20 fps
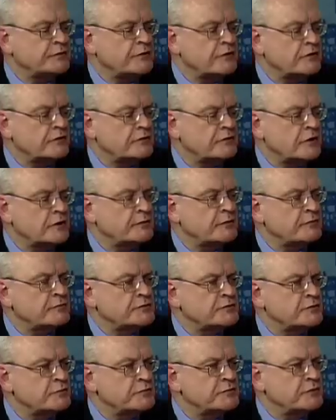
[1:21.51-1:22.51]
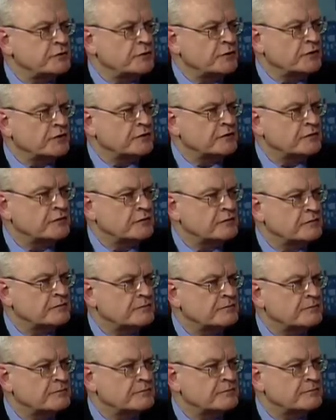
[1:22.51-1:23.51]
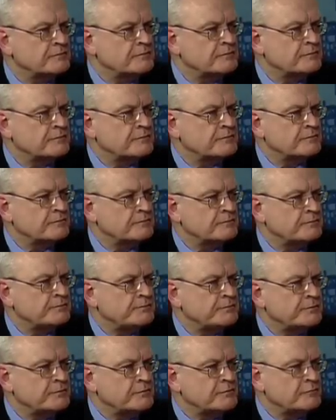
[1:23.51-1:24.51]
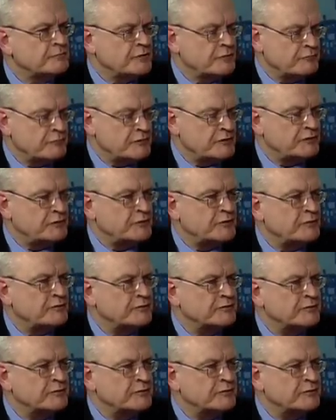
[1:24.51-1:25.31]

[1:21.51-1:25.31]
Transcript: talk, talk about what you've been doing. With Reserve? With Reserve.